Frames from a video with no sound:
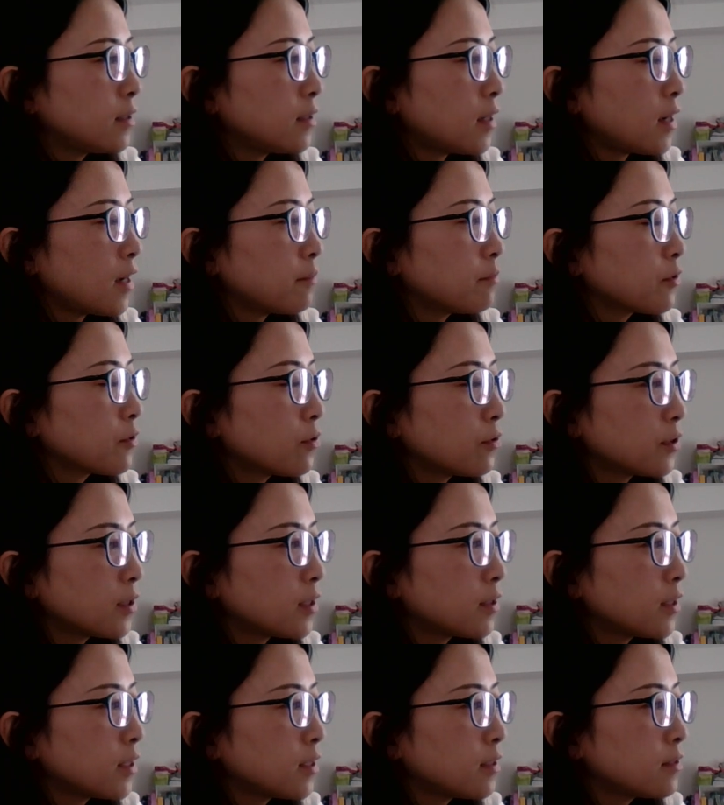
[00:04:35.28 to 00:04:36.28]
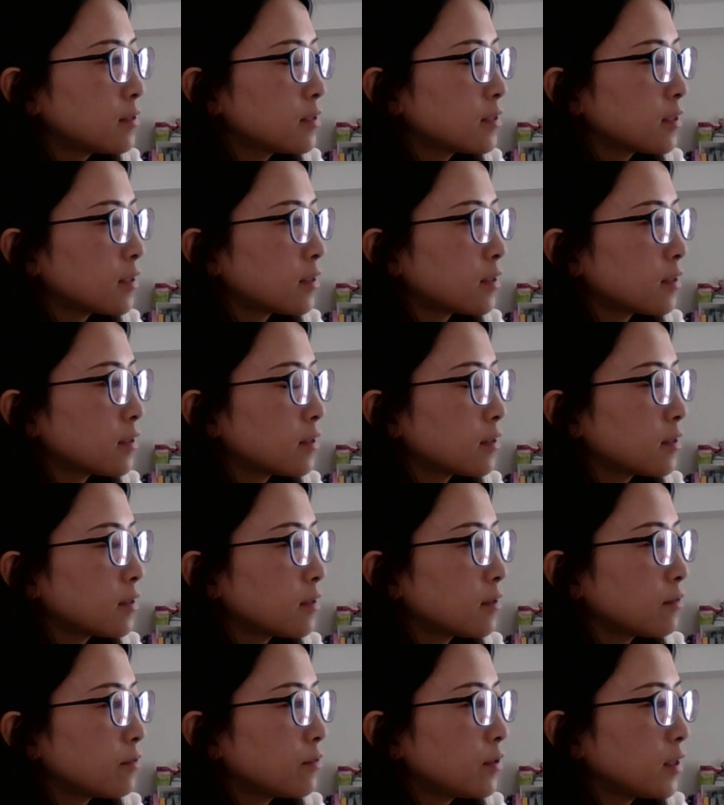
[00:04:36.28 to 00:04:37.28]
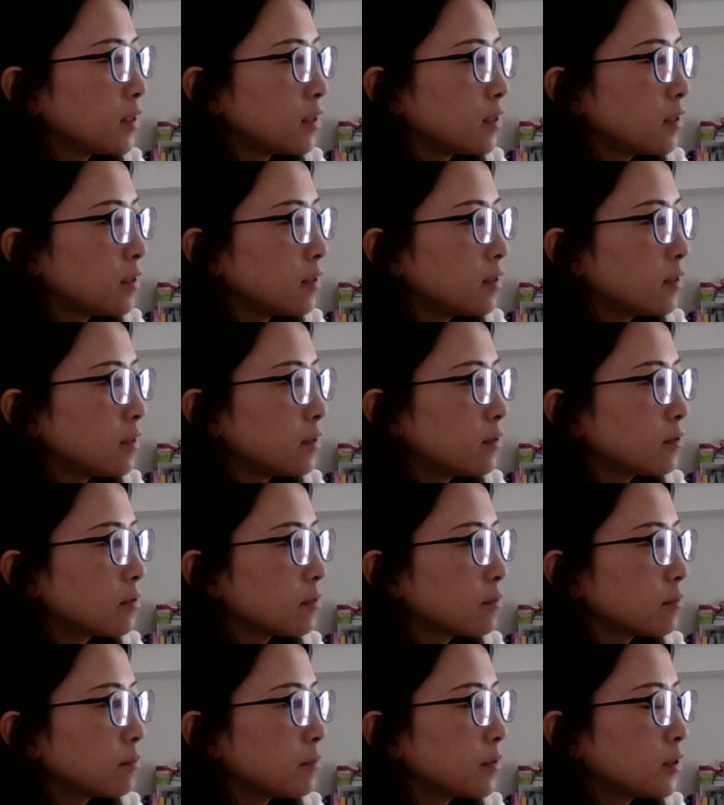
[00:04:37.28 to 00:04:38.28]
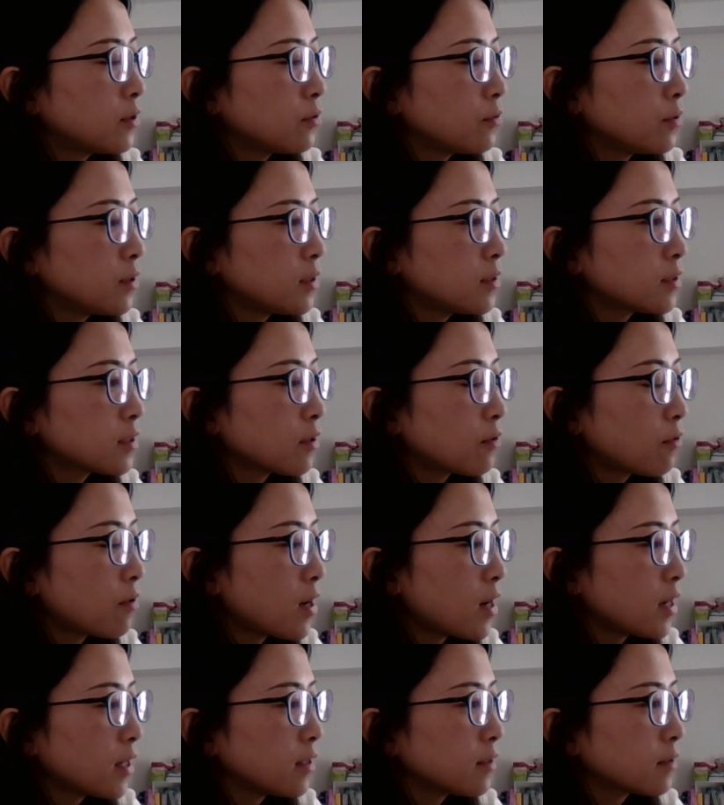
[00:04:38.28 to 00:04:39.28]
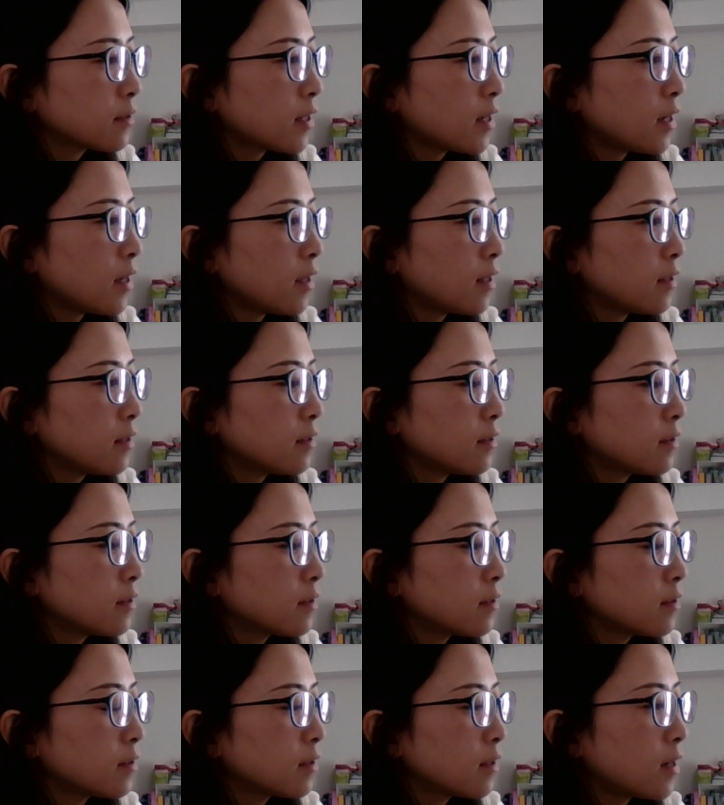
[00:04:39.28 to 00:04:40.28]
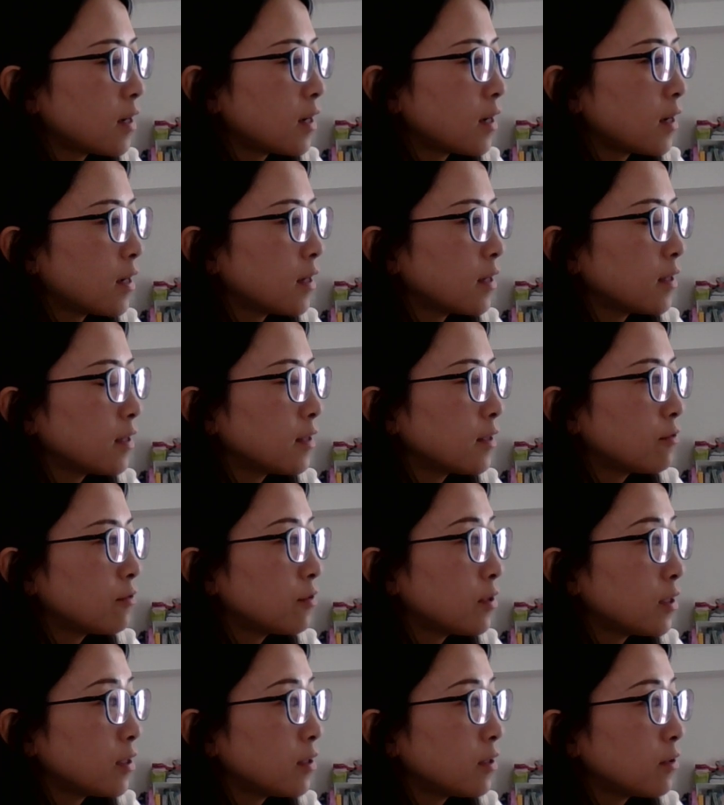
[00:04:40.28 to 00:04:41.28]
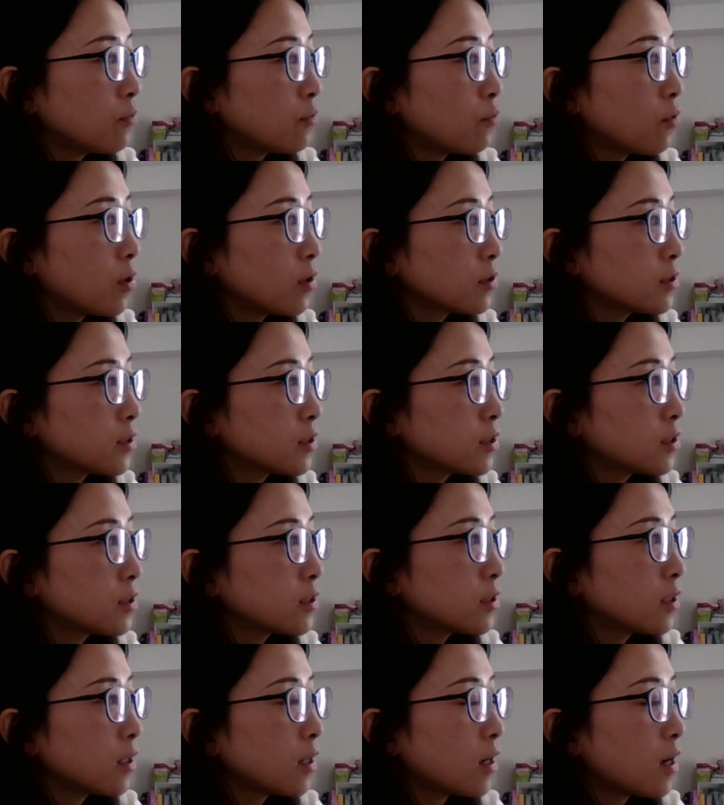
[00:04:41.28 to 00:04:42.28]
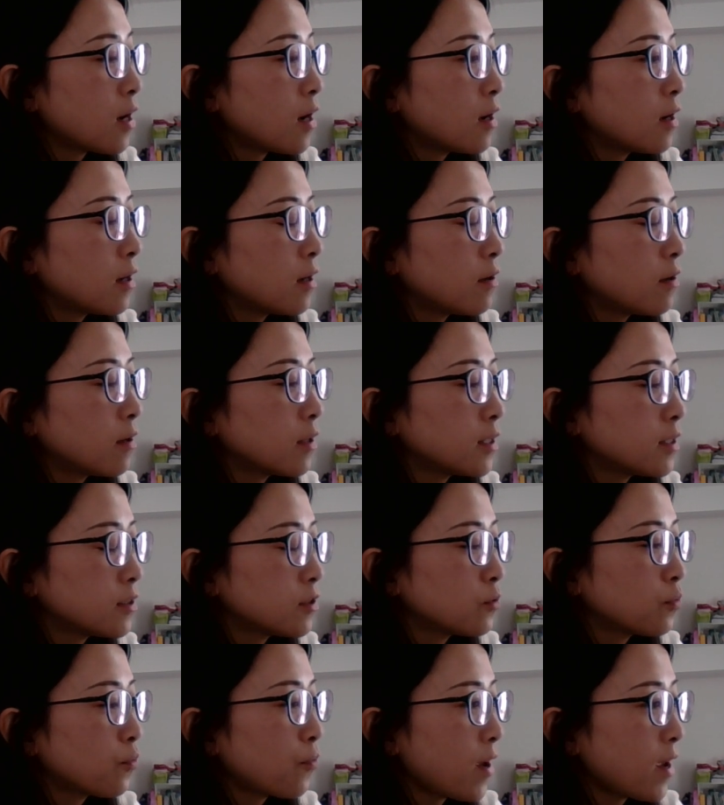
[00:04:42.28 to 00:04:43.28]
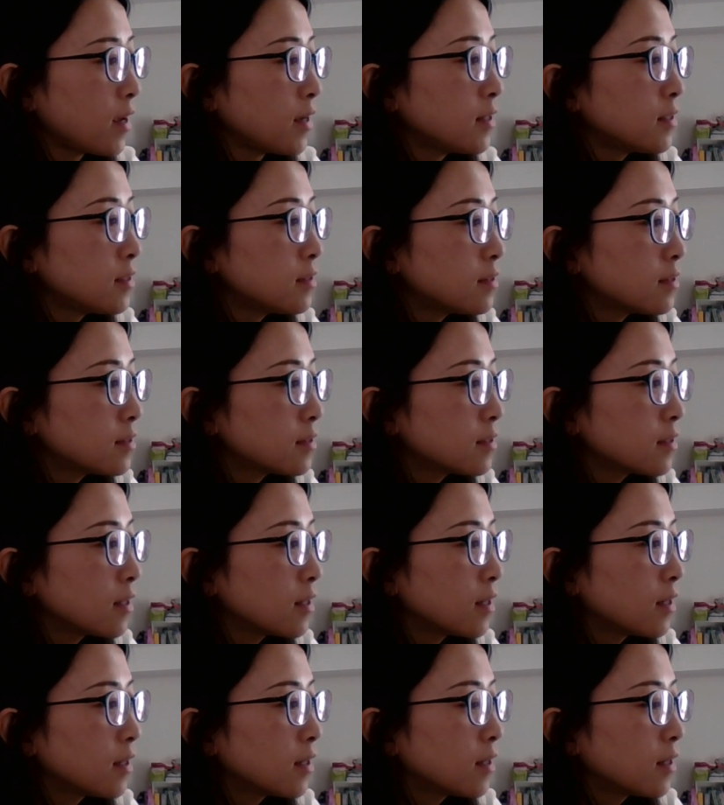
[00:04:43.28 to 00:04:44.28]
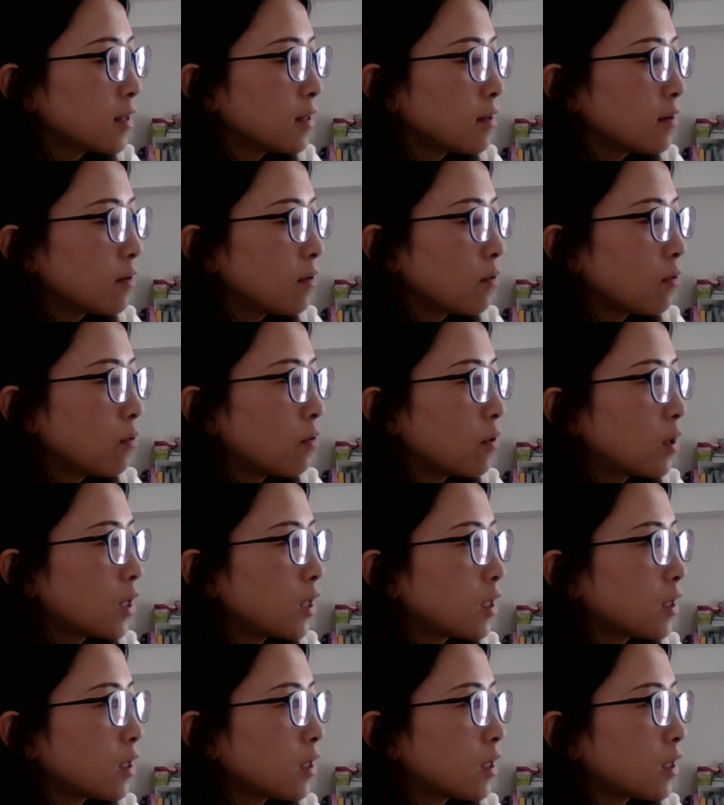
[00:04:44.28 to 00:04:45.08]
I'm gonna read between the line, and I really watch his face or